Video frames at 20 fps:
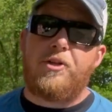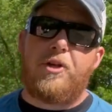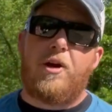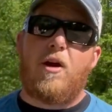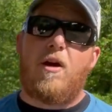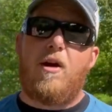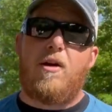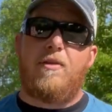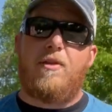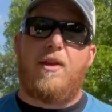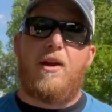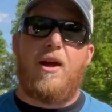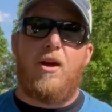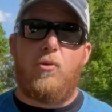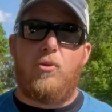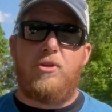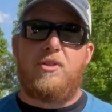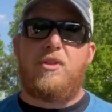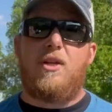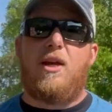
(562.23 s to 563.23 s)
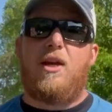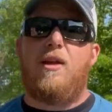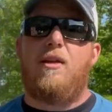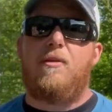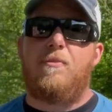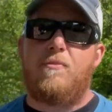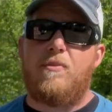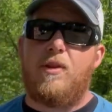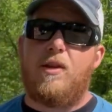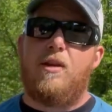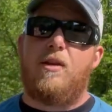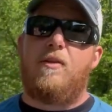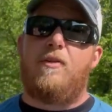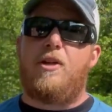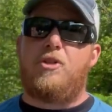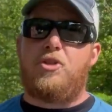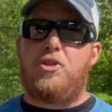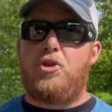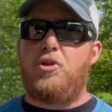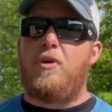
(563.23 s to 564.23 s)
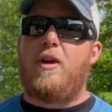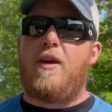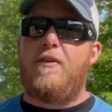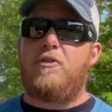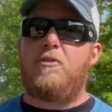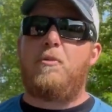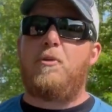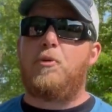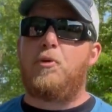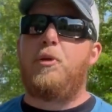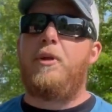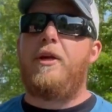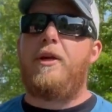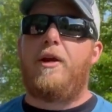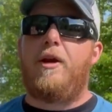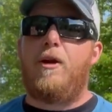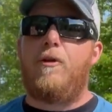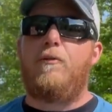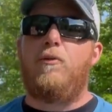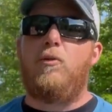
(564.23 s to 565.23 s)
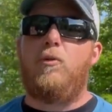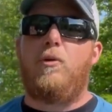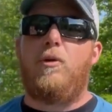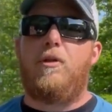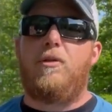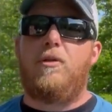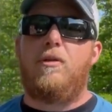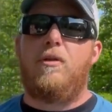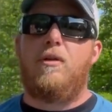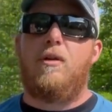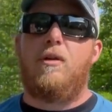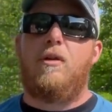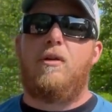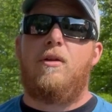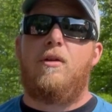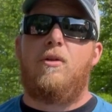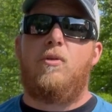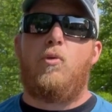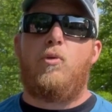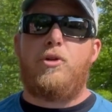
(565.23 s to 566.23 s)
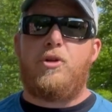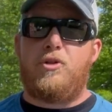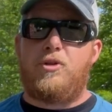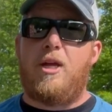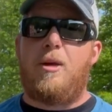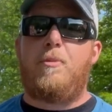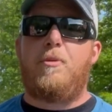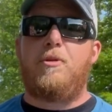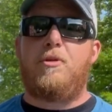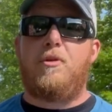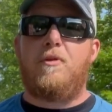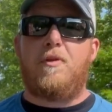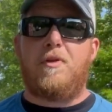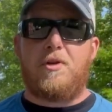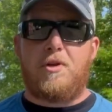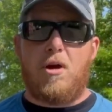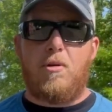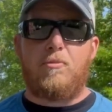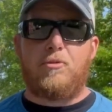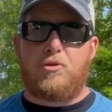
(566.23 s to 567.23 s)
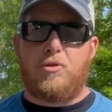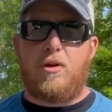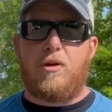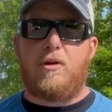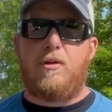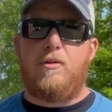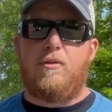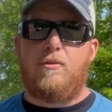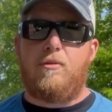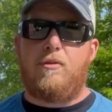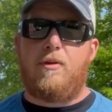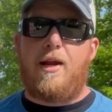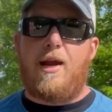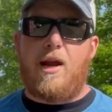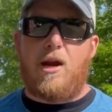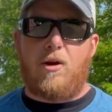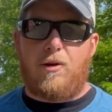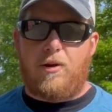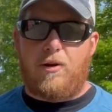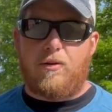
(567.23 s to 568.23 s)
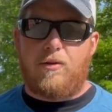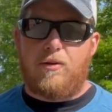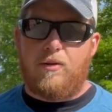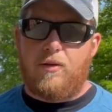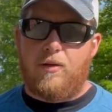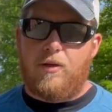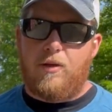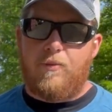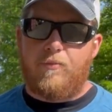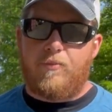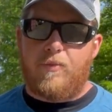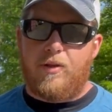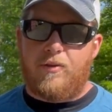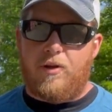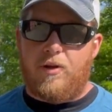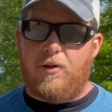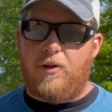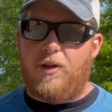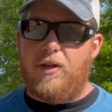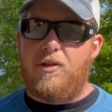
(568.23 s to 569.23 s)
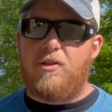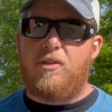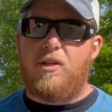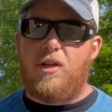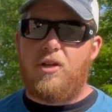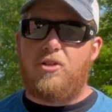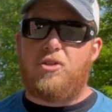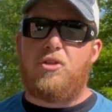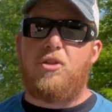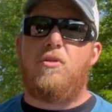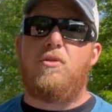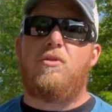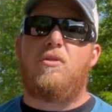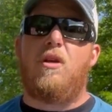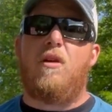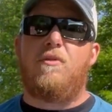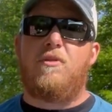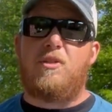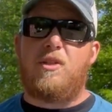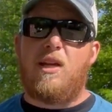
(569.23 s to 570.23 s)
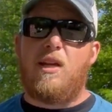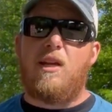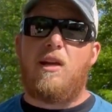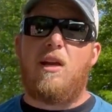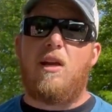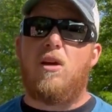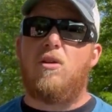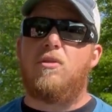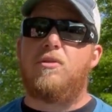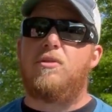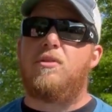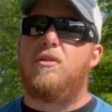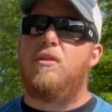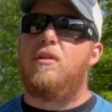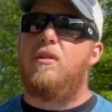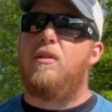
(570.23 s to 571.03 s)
con that I would say that you do have to be really careful with when you step into the dump truck area, there is issues of CDLs